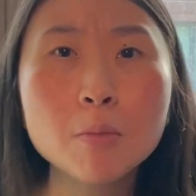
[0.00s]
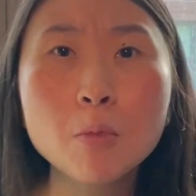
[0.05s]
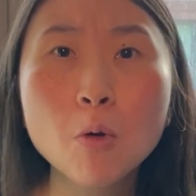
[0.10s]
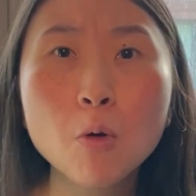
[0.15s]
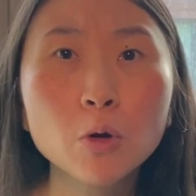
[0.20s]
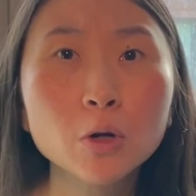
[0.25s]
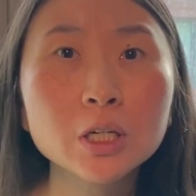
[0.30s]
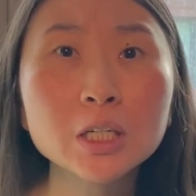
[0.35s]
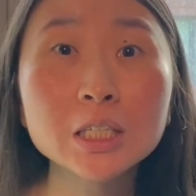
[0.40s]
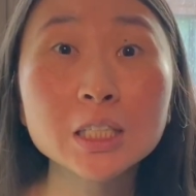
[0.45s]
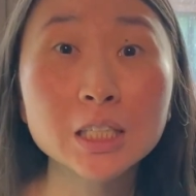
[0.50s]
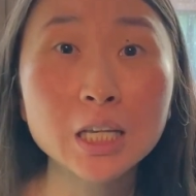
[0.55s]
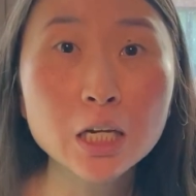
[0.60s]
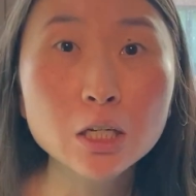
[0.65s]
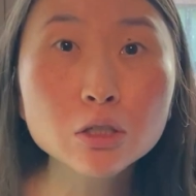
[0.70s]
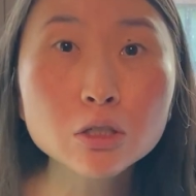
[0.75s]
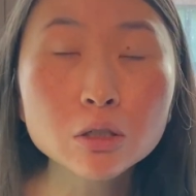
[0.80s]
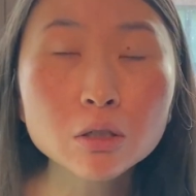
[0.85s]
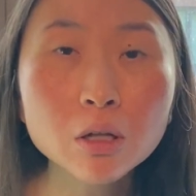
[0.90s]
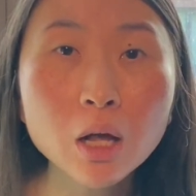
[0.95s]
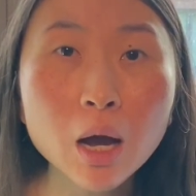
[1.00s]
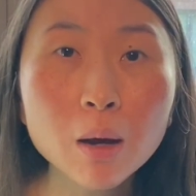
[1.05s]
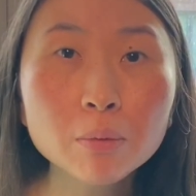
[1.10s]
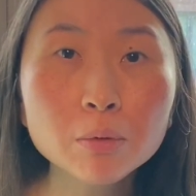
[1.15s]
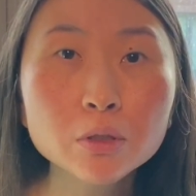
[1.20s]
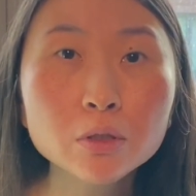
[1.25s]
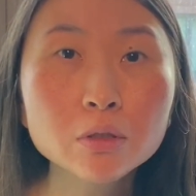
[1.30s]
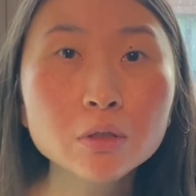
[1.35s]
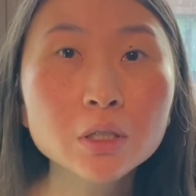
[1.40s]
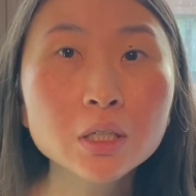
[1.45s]
organizational
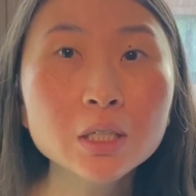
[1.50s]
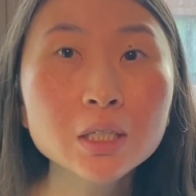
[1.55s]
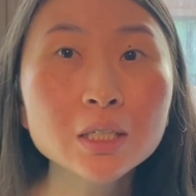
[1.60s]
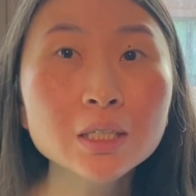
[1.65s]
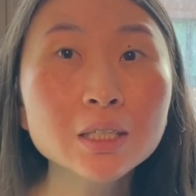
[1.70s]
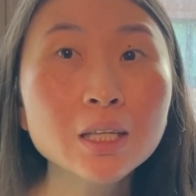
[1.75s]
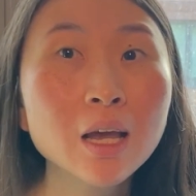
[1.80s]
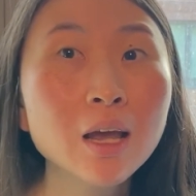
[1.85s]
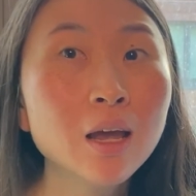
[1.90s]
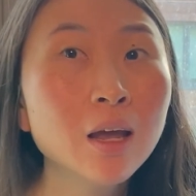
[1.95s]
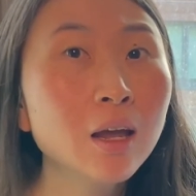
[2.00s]
opportunities,